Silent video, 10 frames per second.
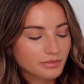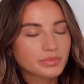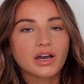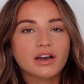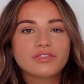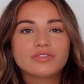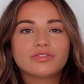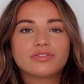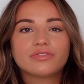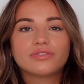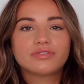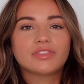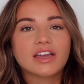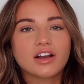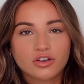but
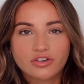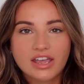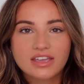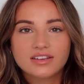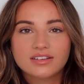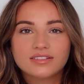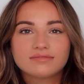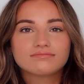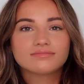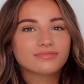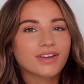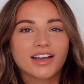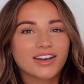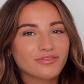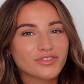they are great.
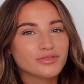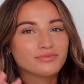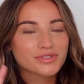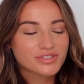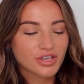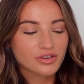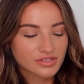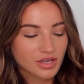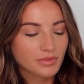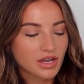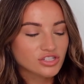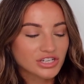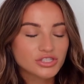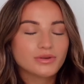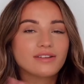I love them so, so much. I
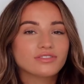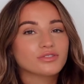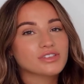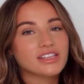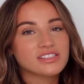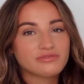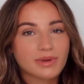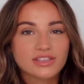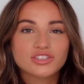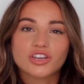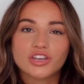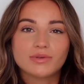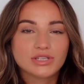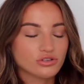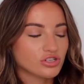do have an alternative pair to show you,
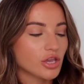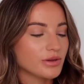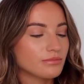which I'll show you